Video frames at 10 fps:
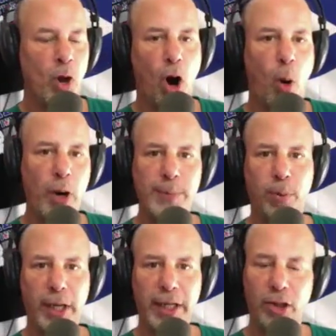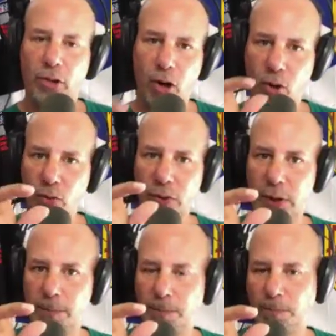Always bring your
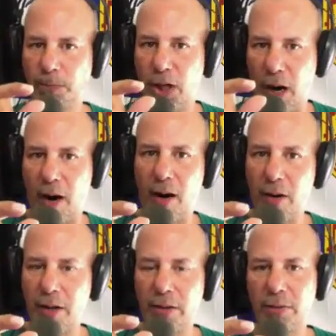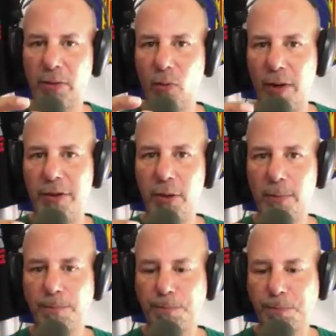own card with
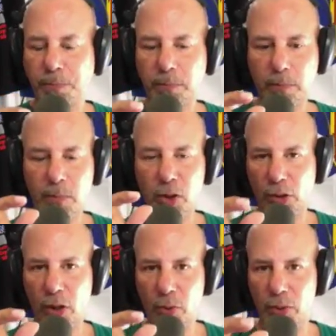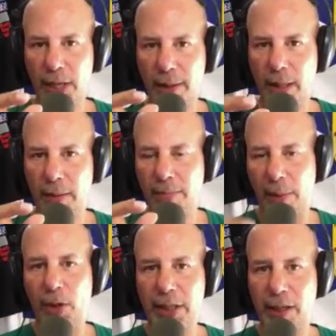you, your own
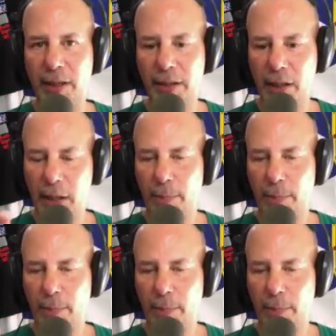memory card.